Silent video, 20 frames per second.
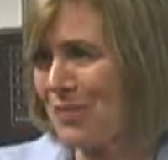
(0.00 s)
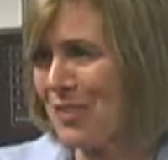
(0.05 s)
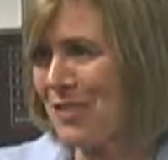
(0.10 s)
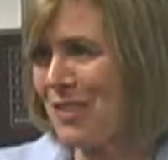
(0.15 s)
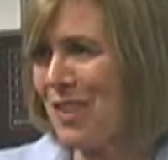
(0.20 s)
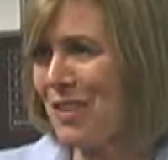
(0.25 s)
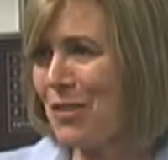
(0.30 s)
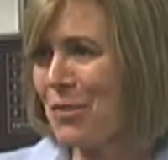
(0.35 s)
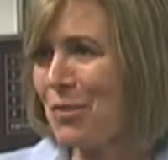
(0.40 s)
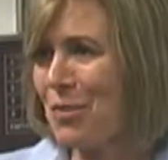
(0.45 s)
And
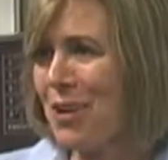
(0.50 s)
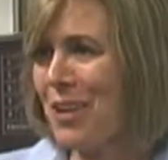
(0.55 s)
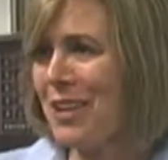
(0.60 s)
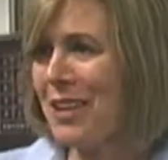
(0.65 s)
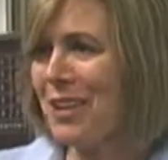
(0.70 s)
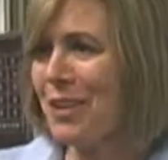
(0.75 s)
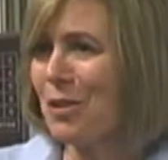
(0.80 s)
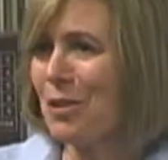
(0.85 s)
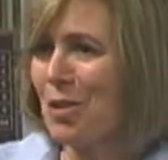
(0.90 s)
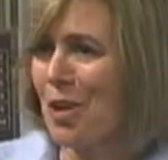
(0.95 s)
that's why I
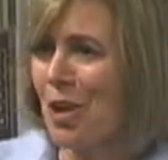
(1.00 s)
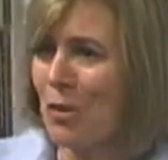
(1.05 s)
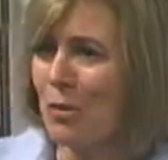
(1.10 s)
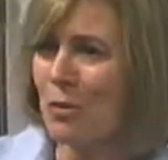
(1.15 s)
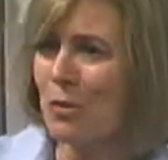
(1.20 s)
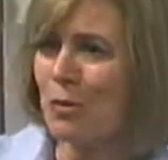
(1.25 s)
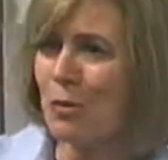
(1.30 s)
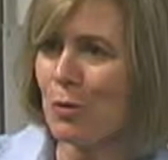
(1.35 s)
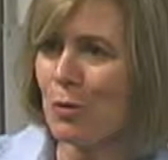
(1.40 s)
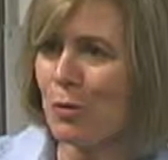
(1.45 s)
get a lot of
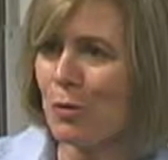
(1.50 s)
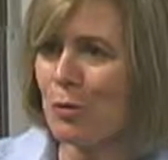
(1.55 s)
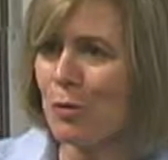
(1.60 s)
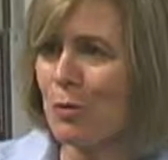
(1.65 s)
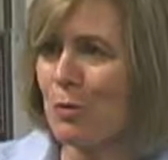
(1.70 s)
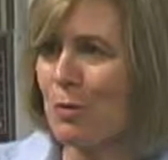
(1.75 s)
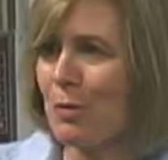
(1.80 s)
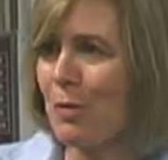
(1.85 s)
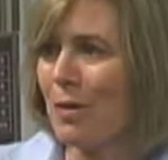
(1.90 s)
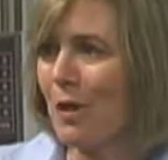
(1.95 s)
referrals
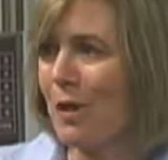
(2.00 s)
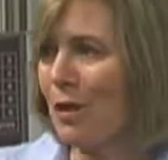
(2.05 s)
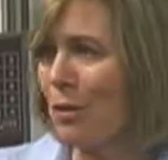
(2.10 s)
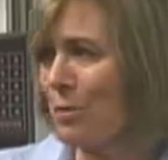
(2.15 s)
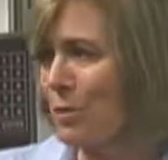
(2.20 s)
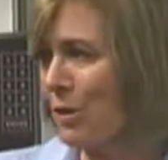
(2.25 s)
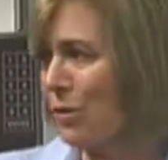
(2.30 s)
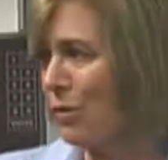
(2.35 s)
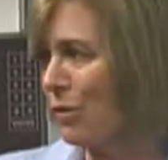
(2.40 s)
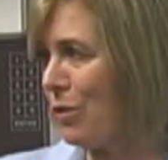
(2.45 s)
from
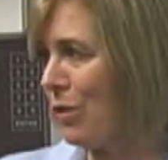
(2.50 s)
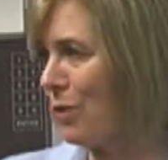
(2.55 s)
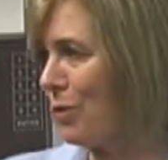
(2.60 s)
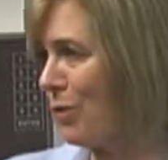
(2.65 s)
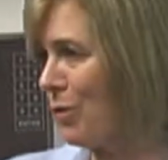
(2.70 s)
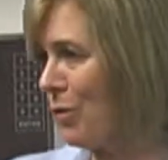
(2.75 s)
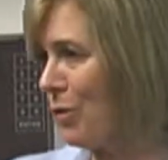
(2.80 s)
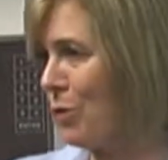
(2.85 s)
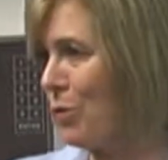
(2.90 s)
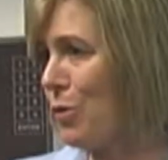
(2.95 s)
occupational and
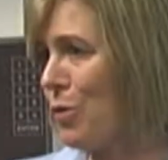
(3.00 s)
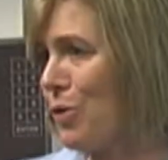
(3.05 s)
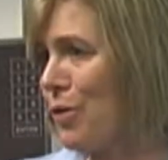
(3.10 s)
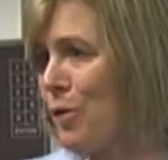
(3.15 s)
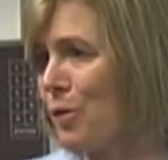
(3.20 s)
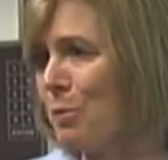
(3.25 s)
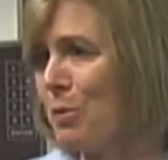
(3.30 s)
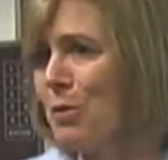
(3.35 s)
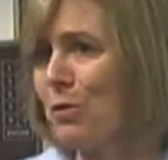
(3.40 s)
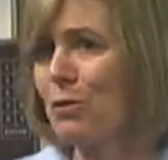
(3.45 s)
physical
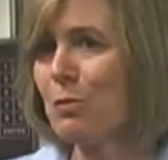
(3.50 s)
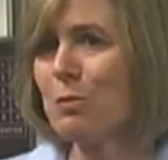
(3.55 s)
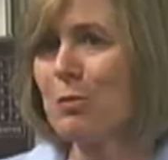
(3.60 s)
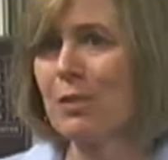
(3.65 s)
therapists,